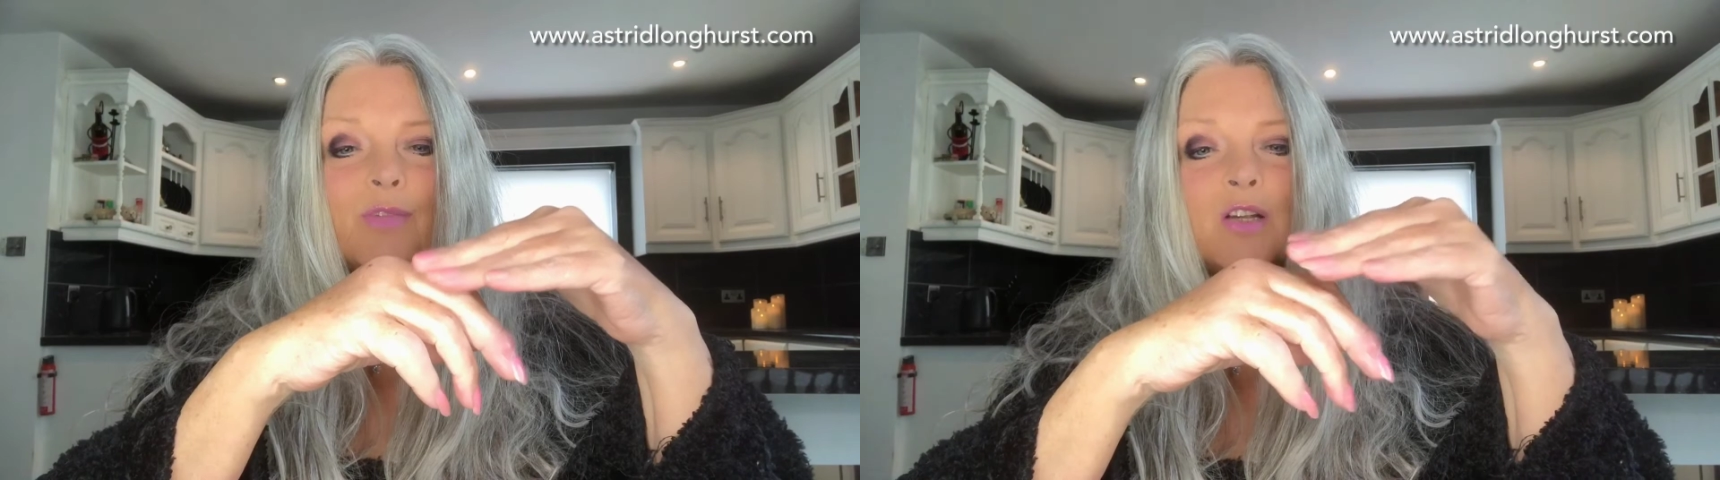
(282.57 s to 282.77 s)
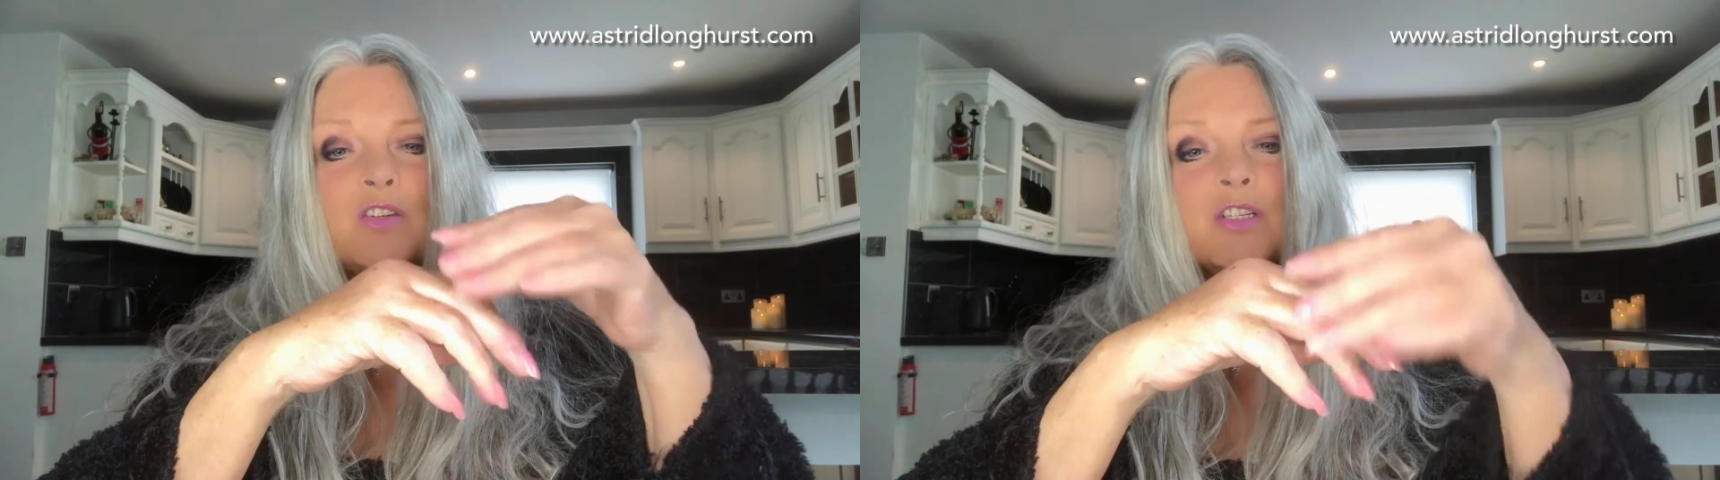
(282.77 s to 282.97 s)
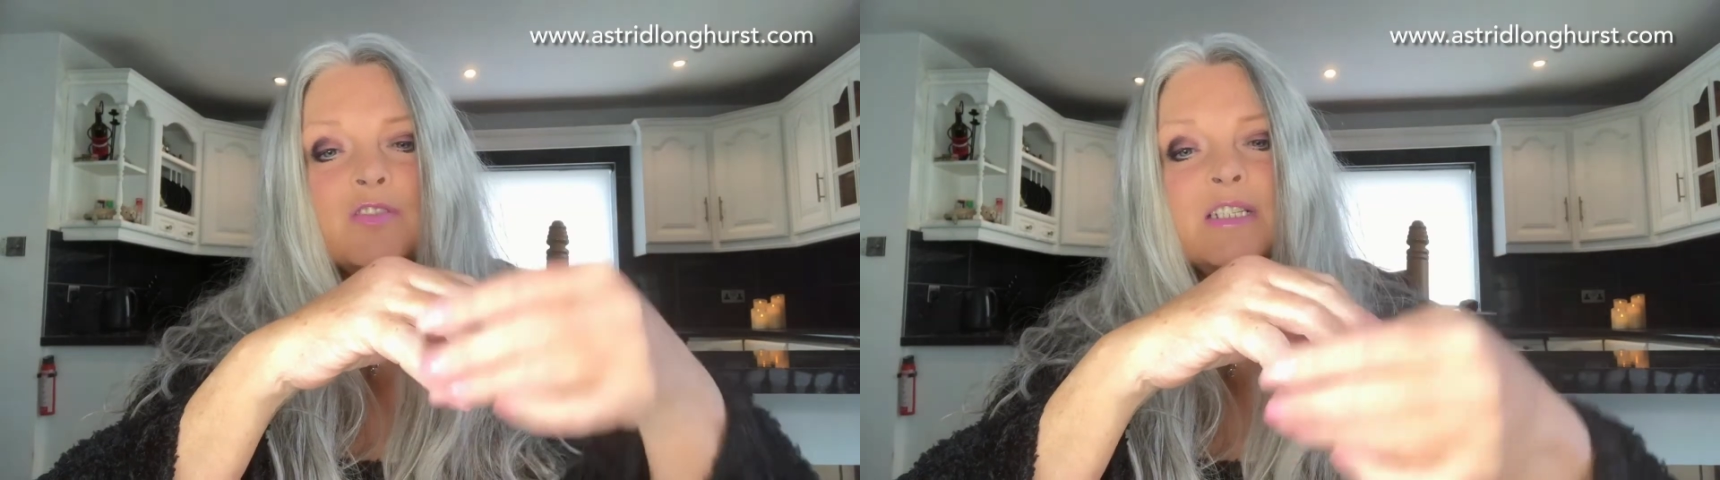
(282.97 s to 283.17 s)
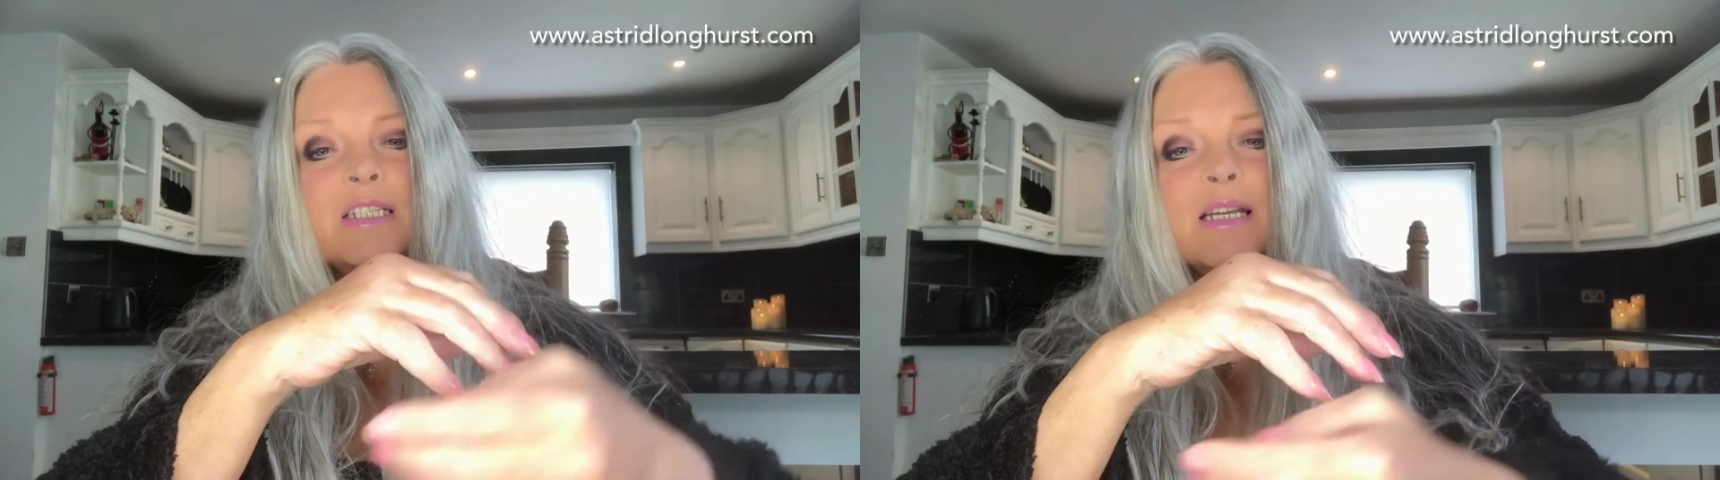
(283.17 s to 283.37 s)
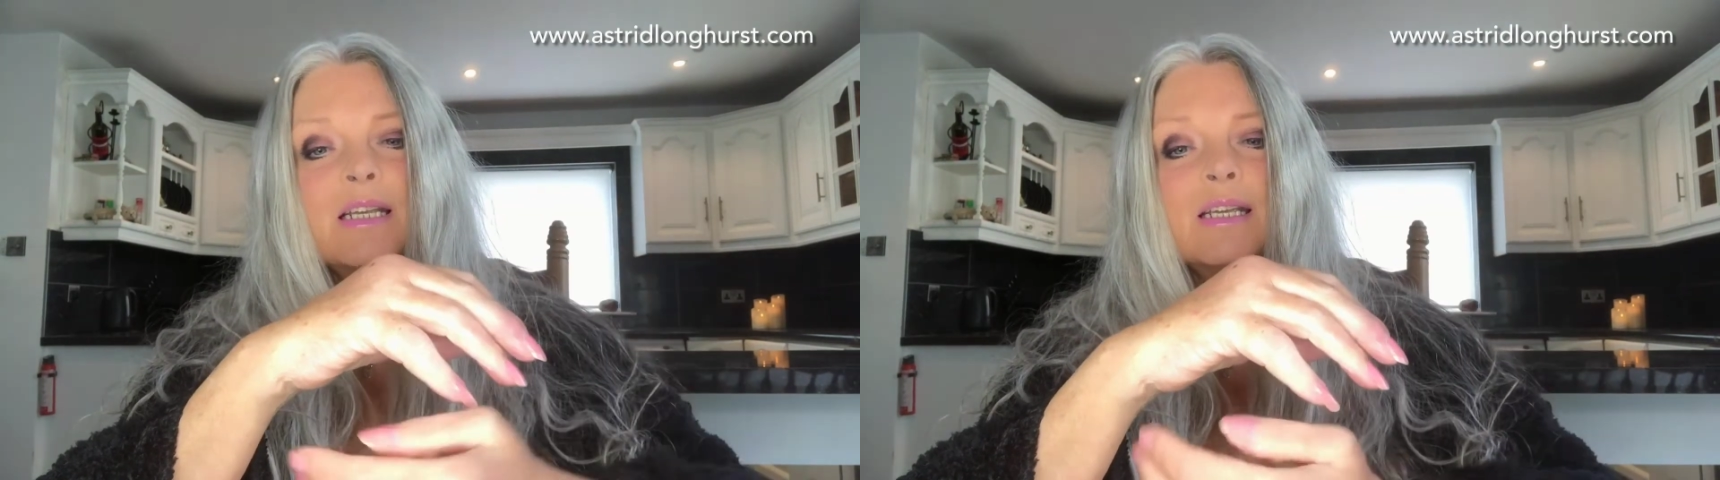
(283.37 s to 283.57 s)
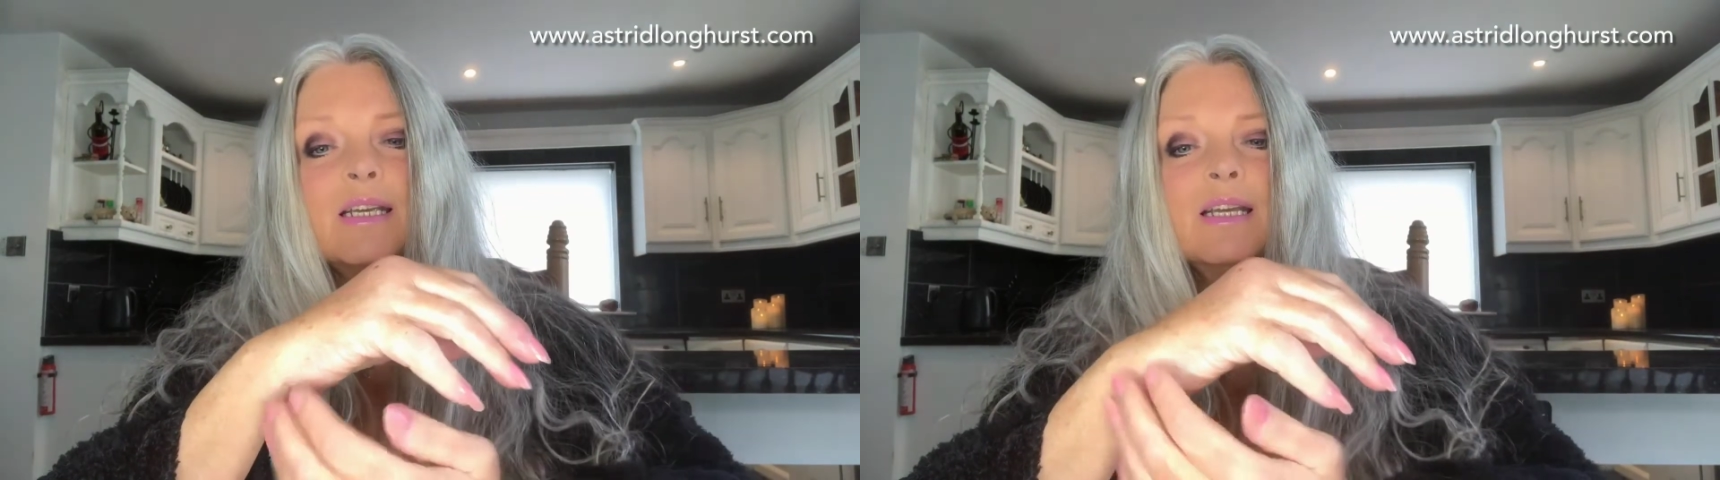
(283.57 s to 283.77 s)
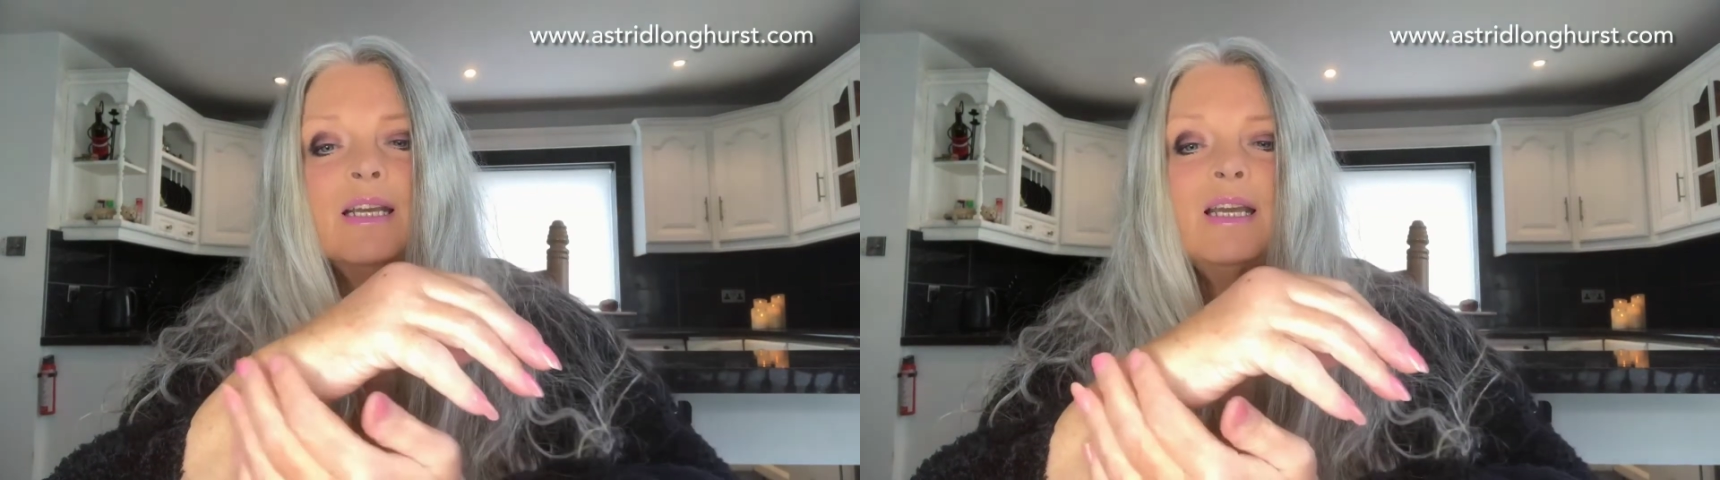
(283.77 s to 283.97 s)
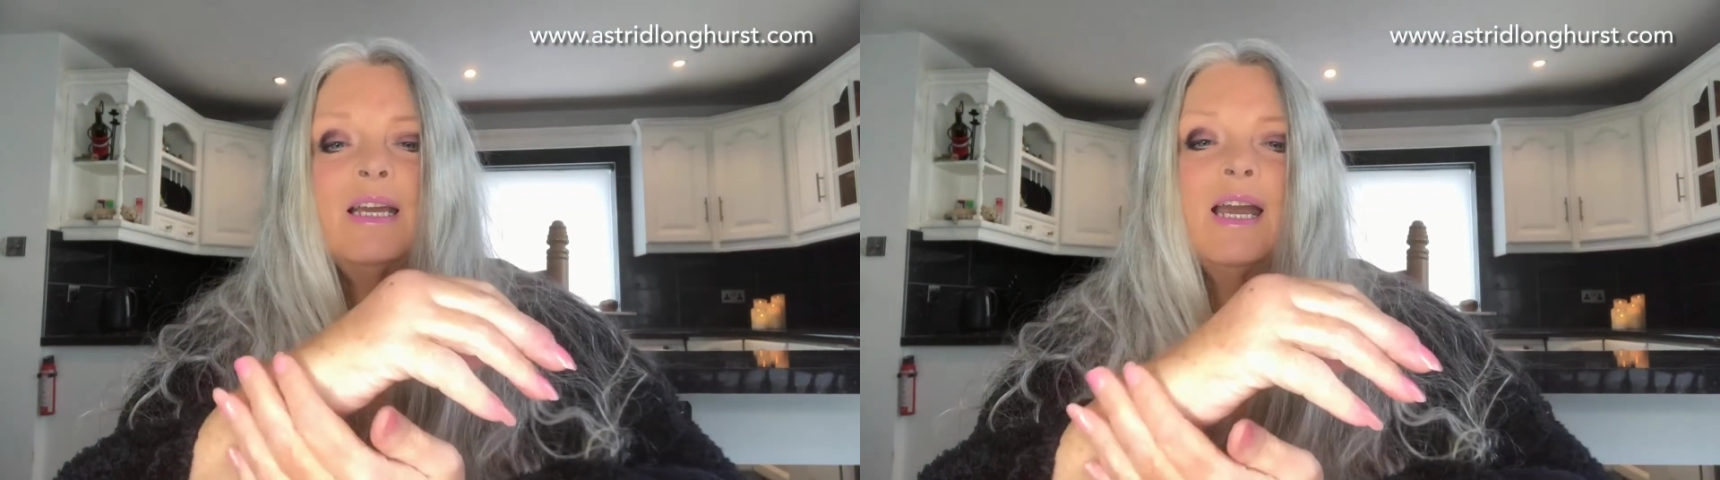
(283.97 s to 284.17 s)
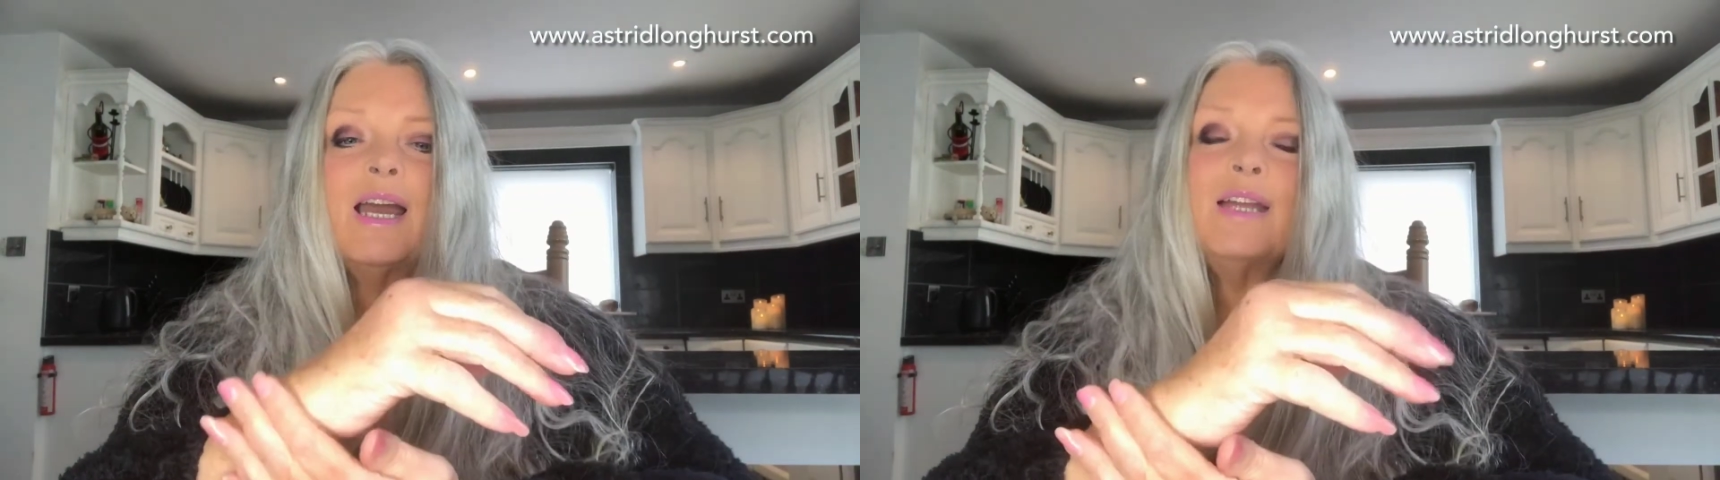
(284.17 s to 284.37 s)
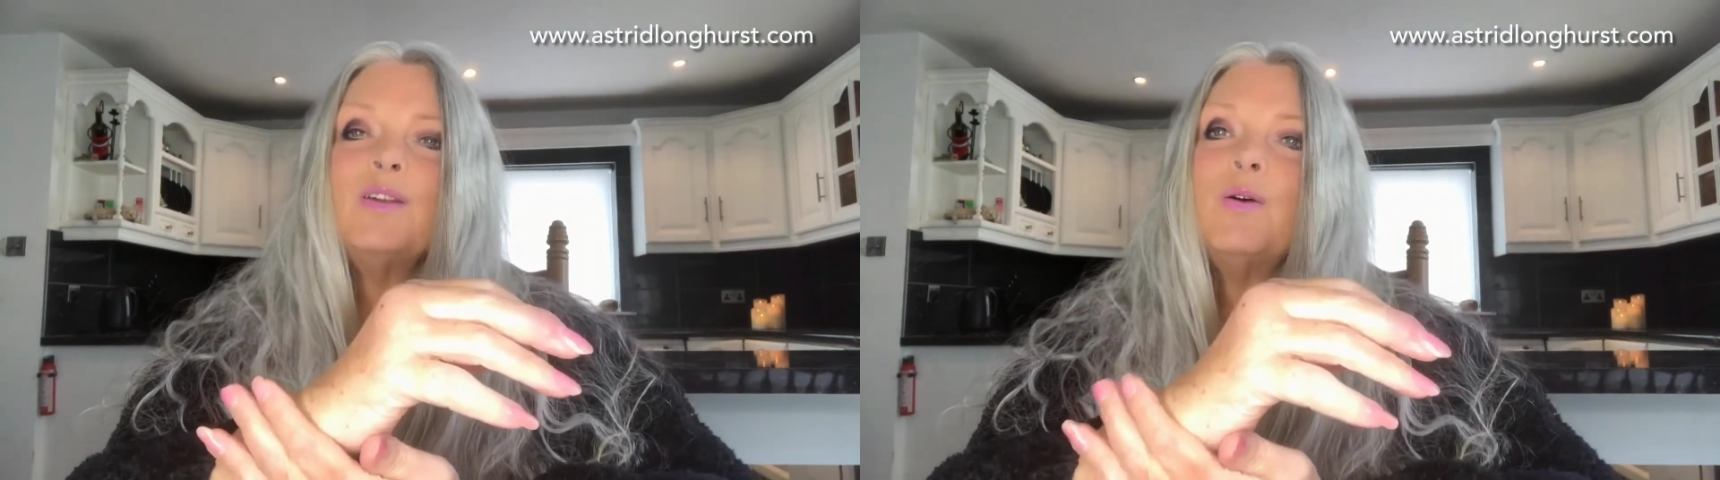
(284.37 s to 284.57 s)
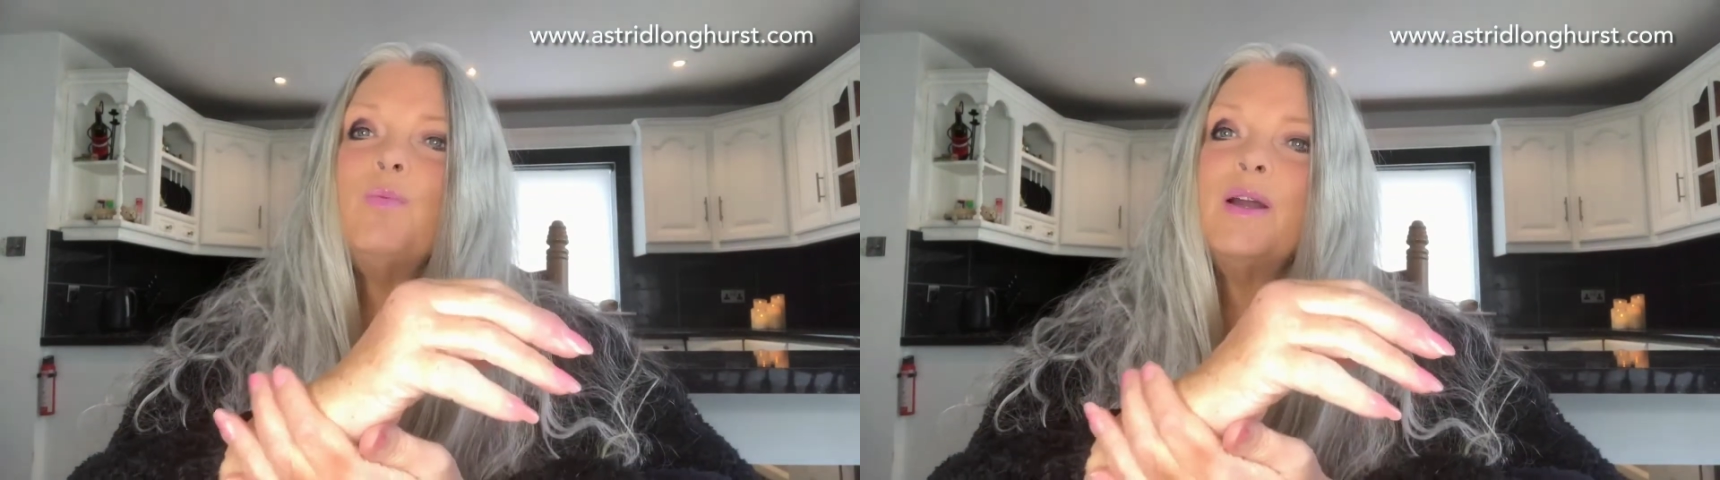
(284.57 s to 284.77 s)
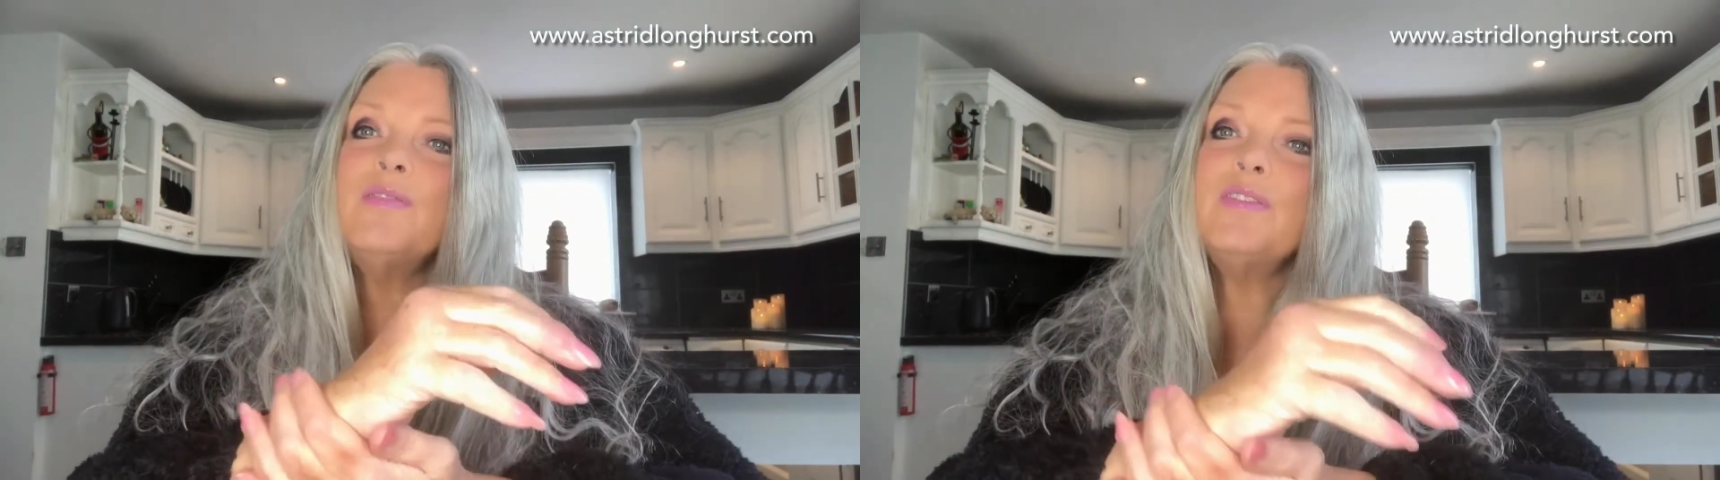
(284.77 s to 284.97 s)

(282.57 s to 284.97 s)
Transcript: just recently. And one